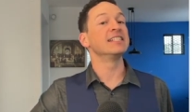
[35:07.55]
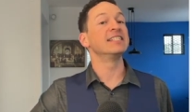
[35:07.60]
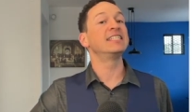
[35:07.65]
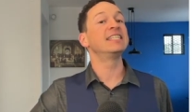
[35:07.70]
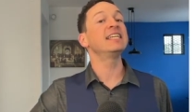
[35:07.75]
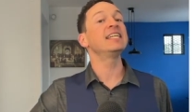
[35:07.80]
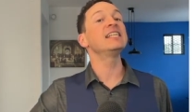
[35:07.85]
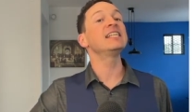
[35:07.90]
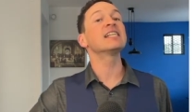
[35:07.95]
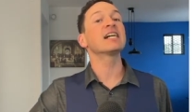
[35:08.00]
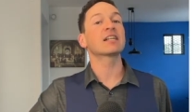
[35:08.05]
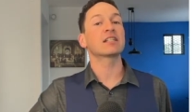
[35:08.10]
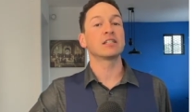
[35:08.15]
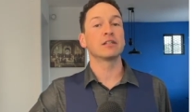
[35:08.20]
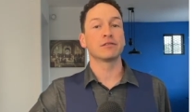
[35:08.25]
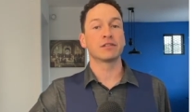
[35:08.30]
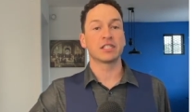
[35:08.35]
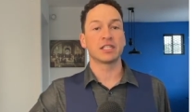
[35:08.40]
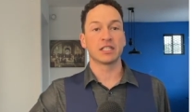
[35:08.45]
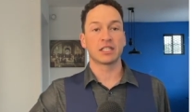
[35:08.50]
the
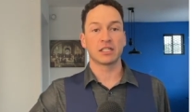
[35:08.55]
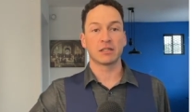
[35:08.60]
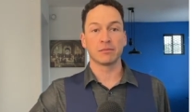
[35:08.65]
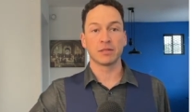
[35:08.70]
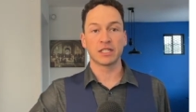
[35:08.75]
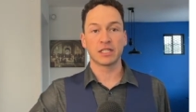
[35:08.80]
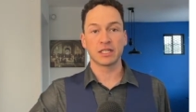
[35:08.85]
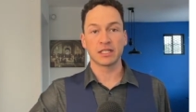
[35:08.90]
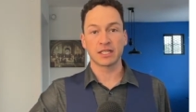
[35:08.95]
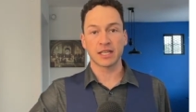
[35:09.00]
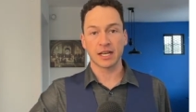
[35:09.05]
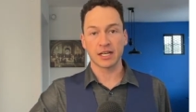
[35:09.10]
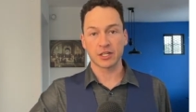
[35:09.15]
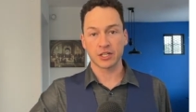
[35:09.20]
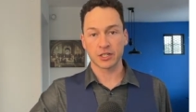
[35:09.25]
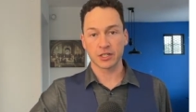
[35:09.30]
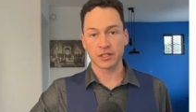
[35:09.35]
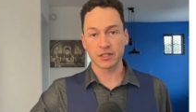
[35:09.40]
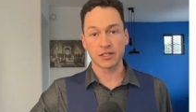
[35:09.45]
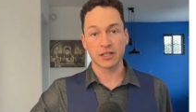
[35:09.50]
deductive
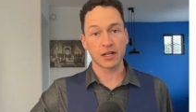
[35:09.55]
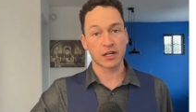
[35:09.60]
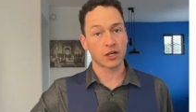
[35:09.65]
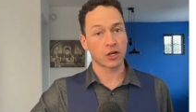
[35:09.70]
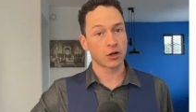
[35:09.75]
systematizations